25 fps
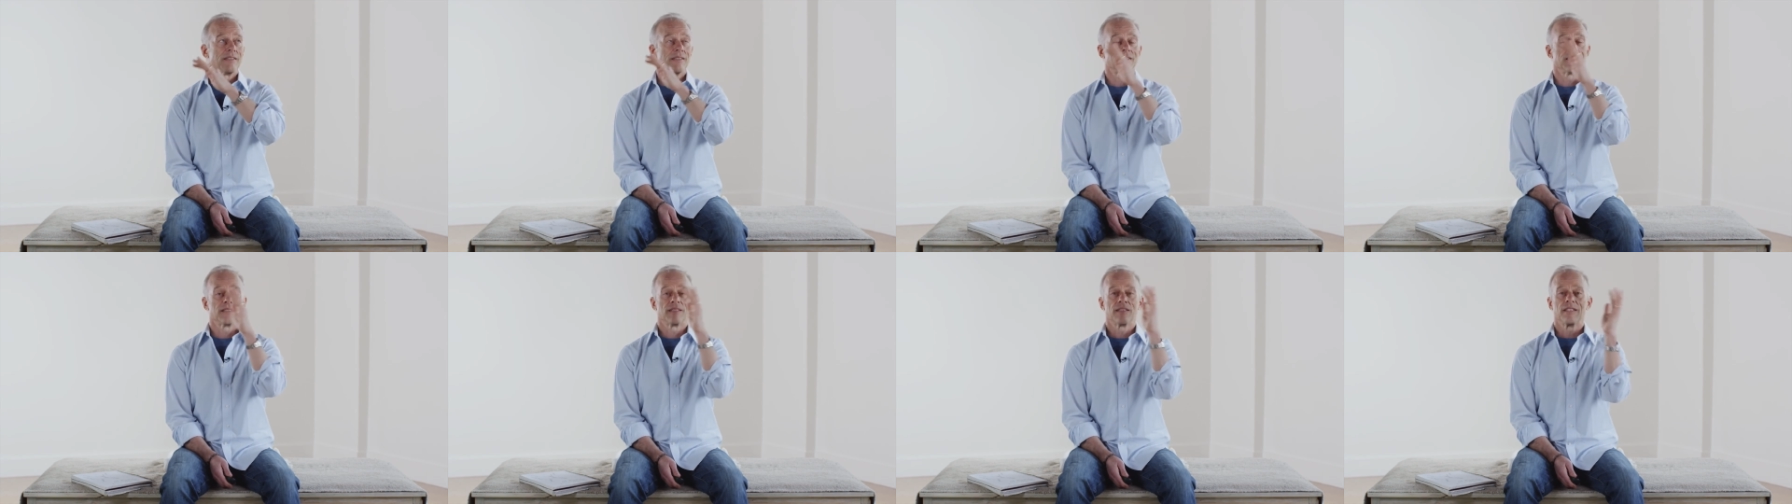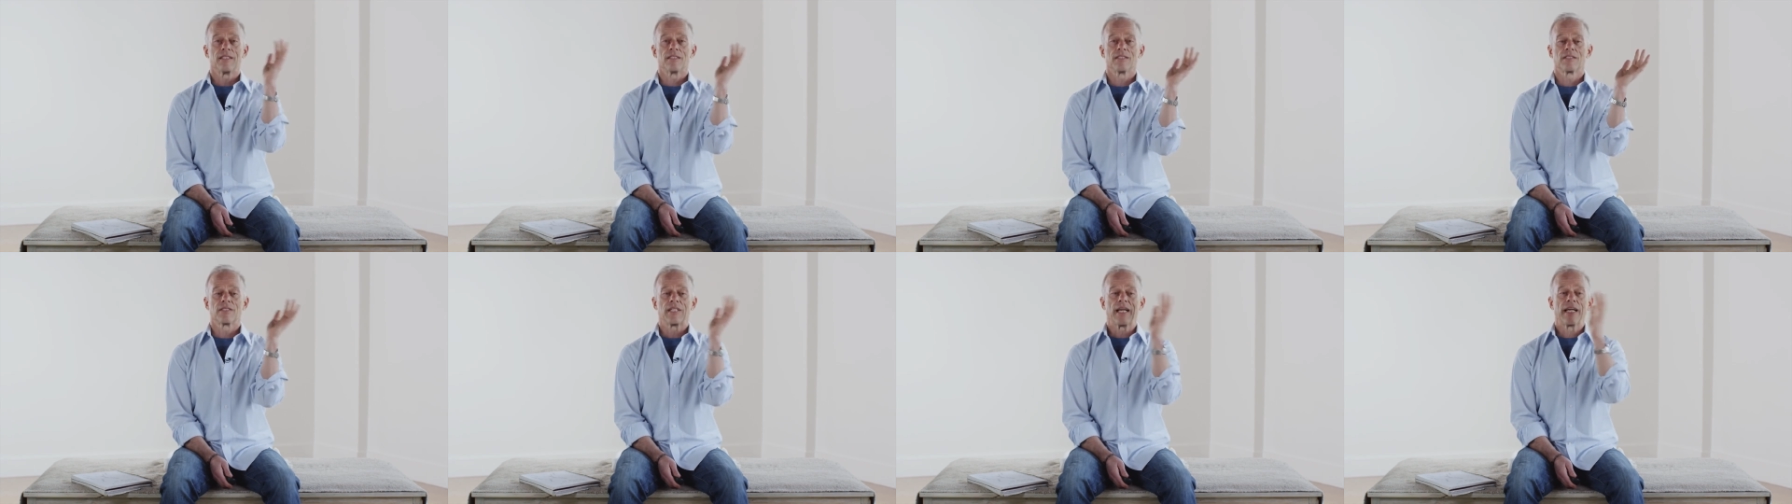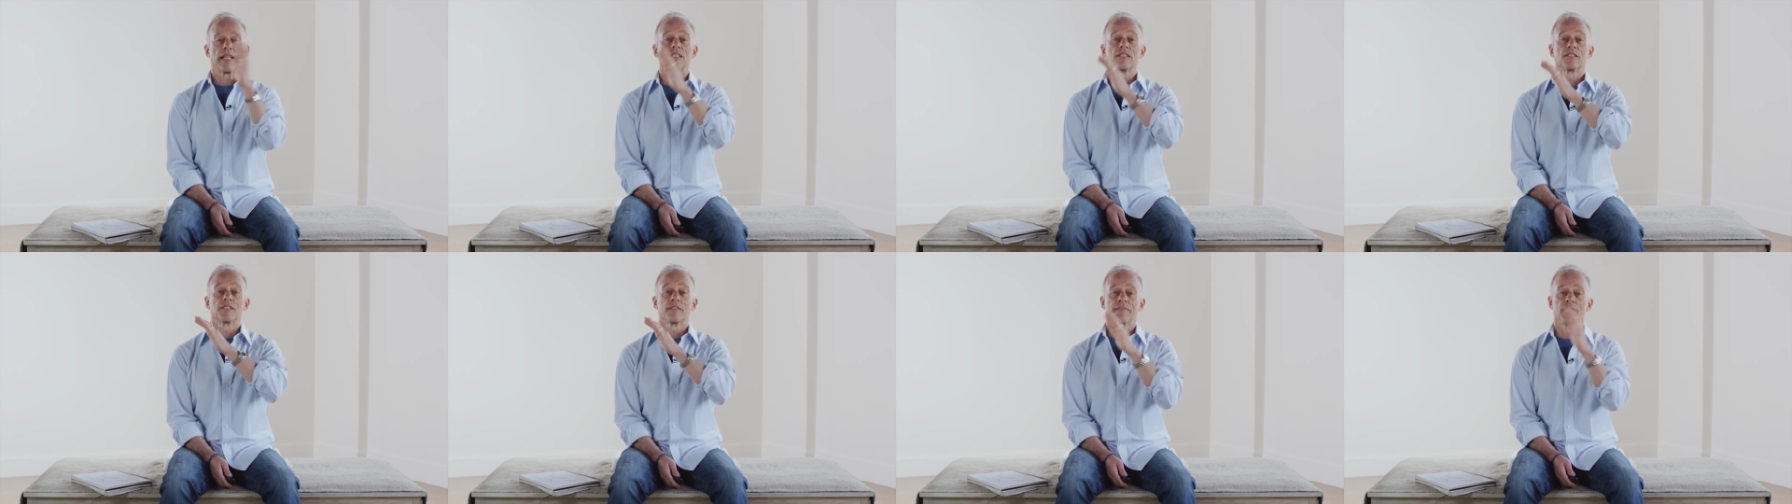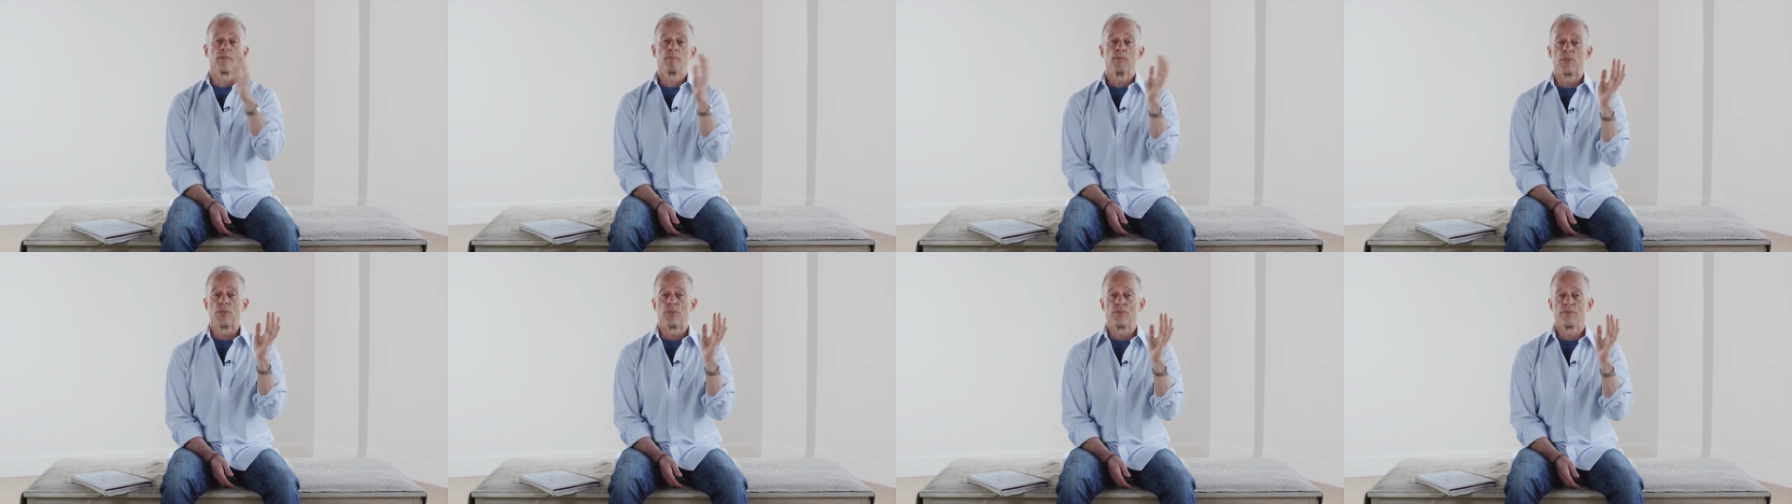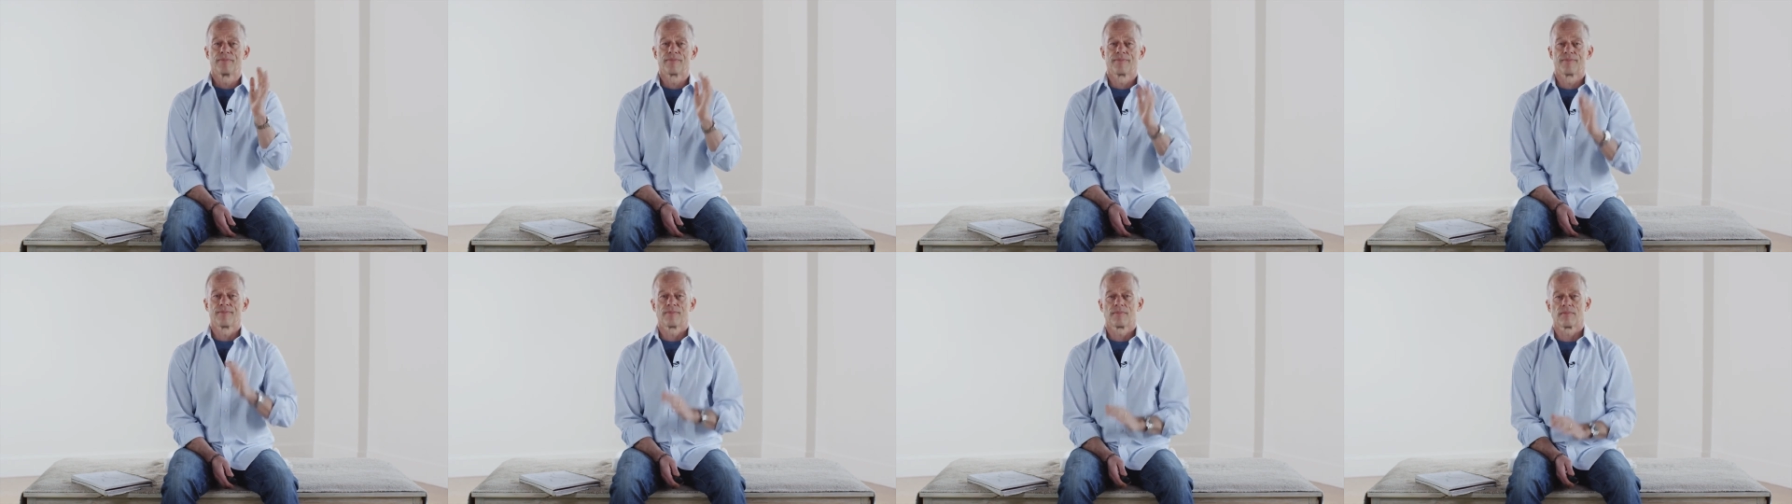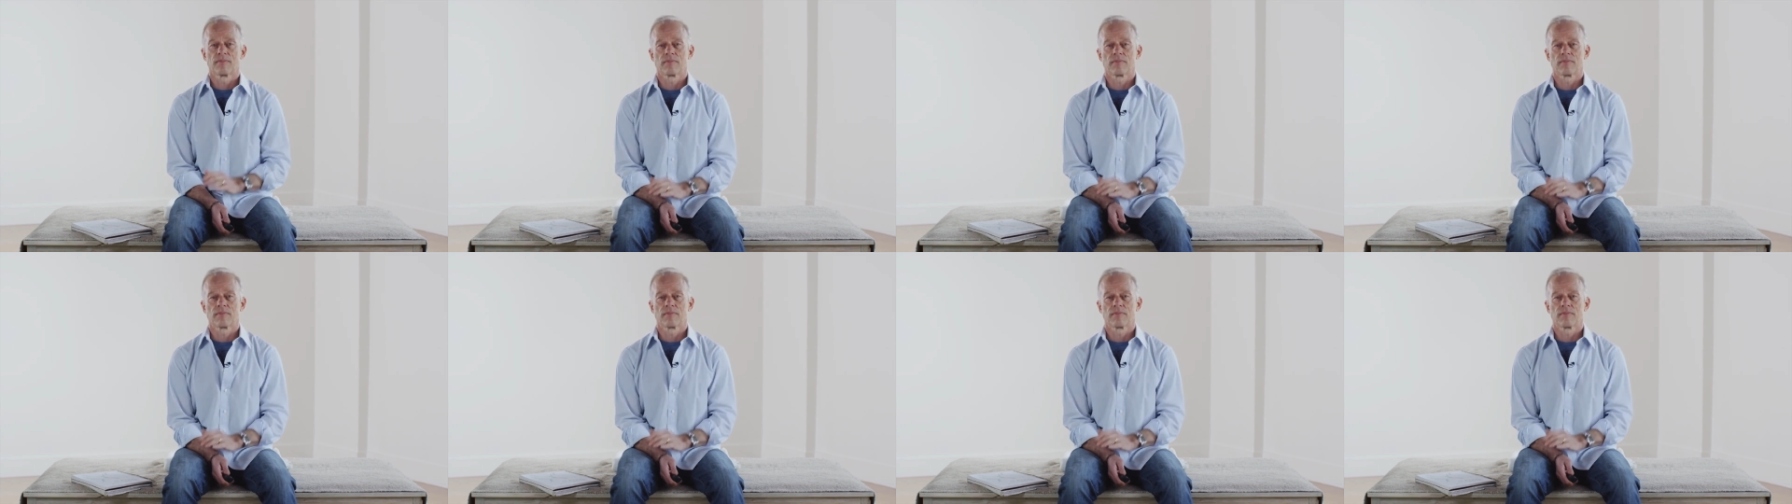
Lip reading: the cycles of the moon.